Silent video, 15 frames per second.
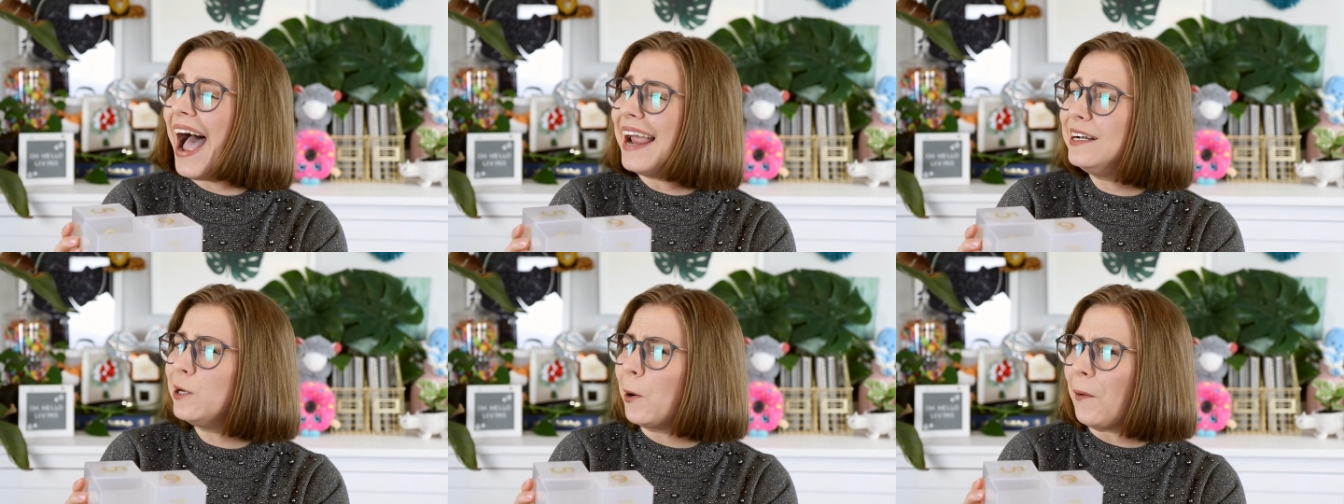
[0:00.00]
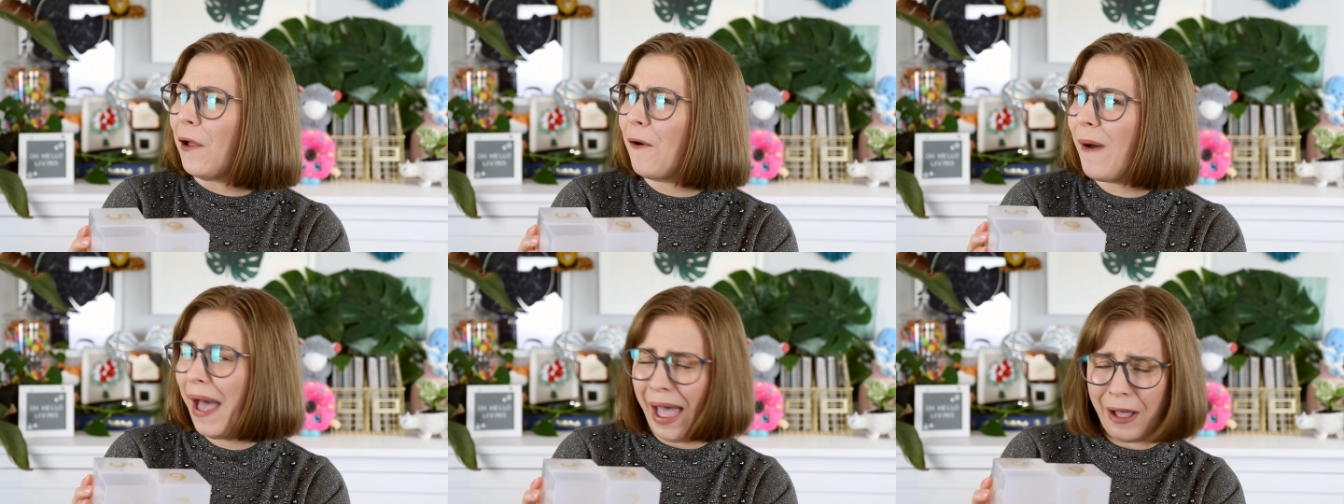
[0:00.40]
I don't
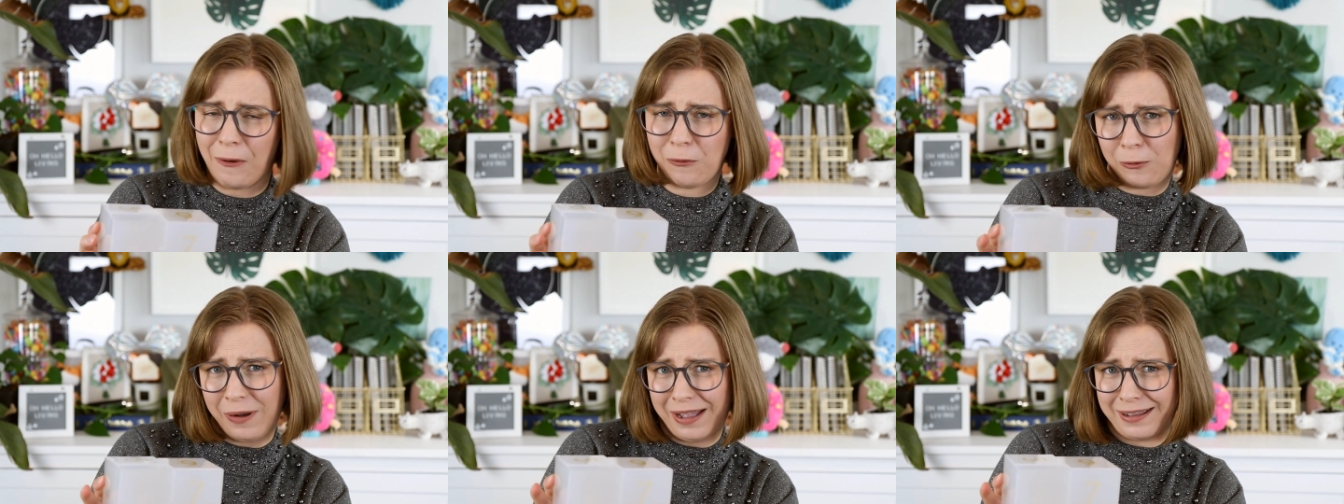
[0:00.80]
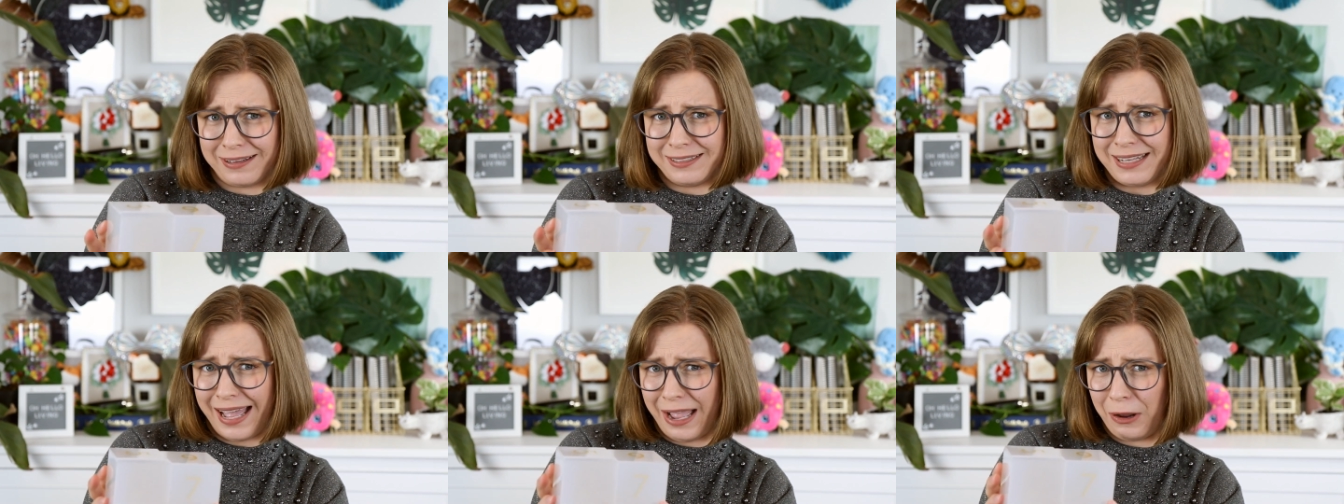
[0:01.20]
know how
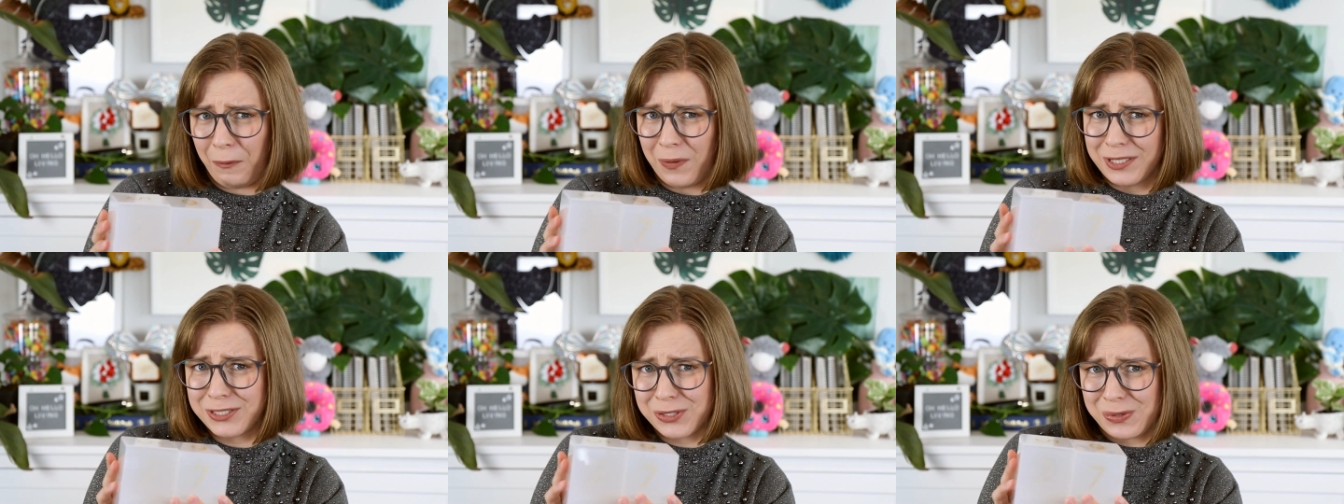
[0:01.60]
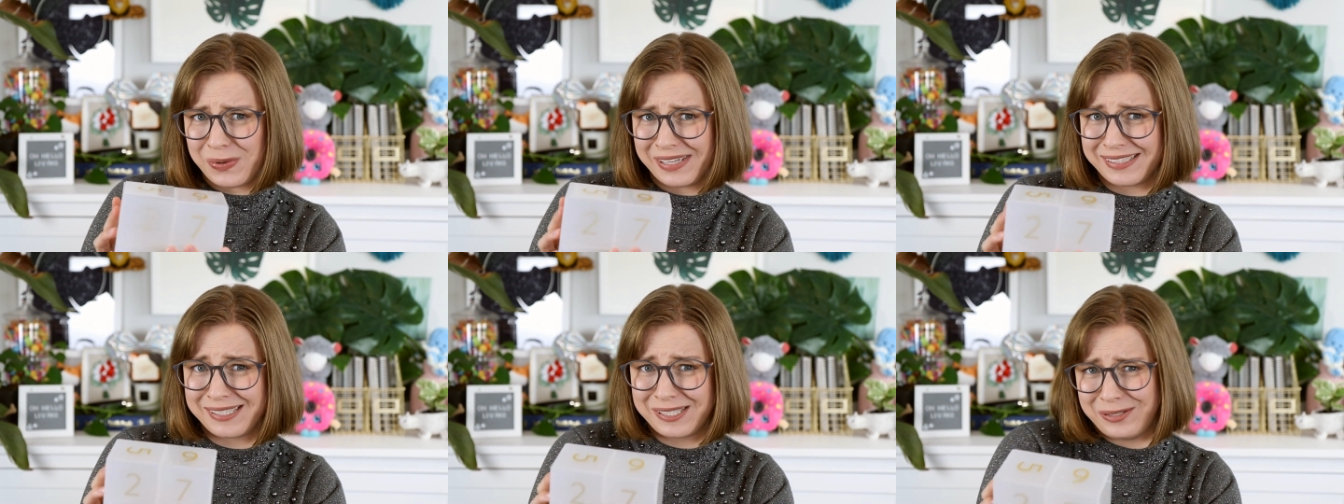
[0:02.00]
well I will
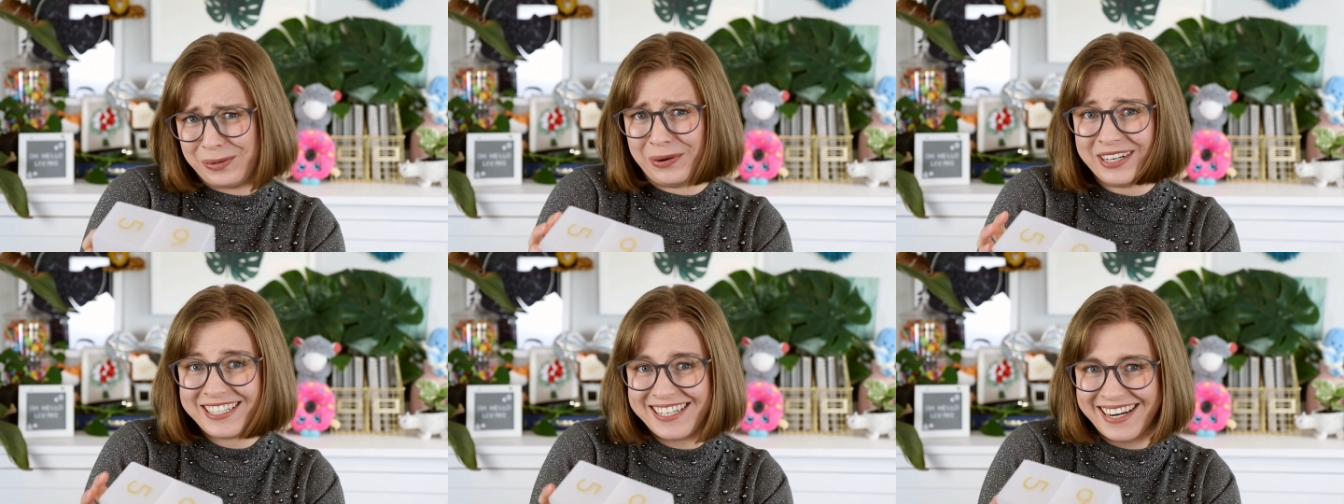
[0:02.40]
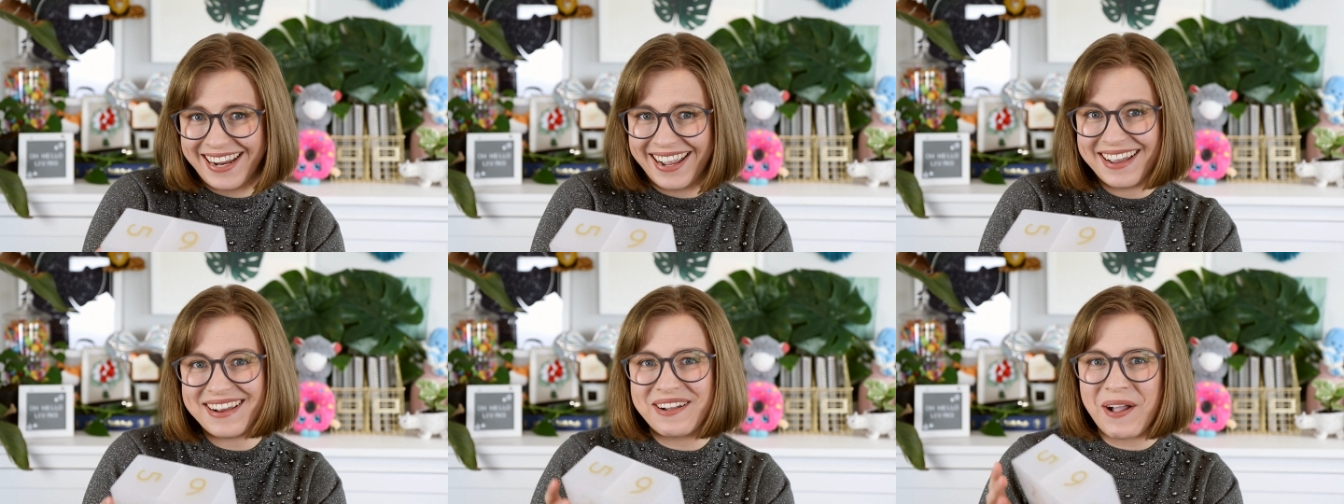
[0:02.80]
do at
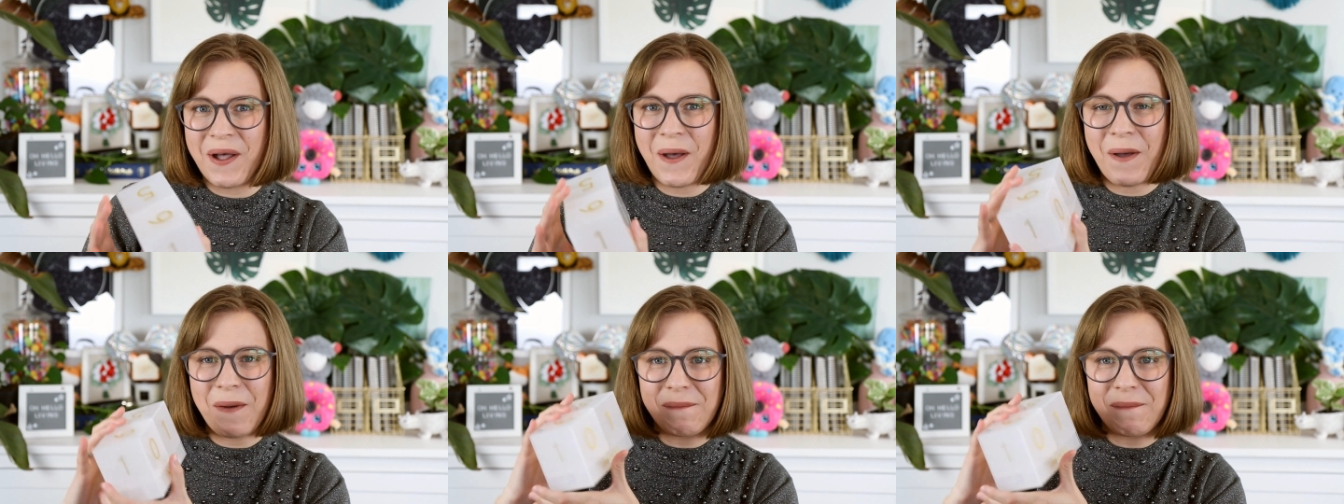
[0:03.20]
switching it,